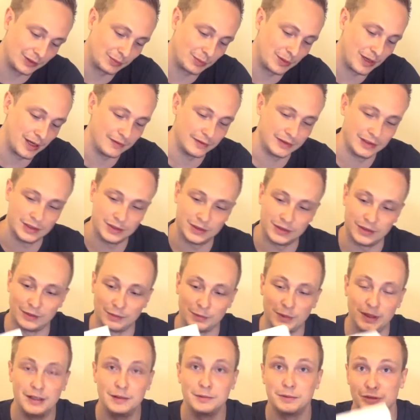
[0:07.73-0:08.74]
private note as
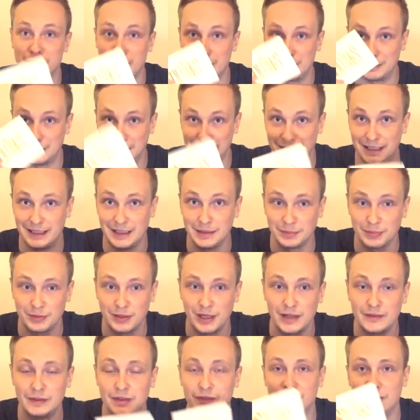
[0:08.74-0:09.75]
well, which I'm going to keep
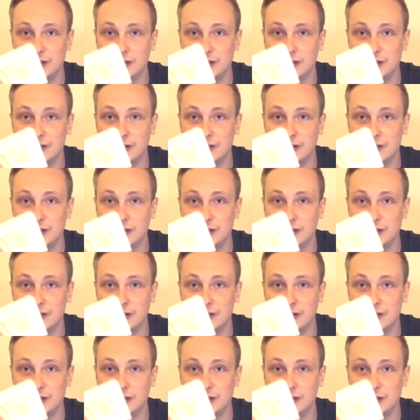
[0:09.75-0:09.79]
private.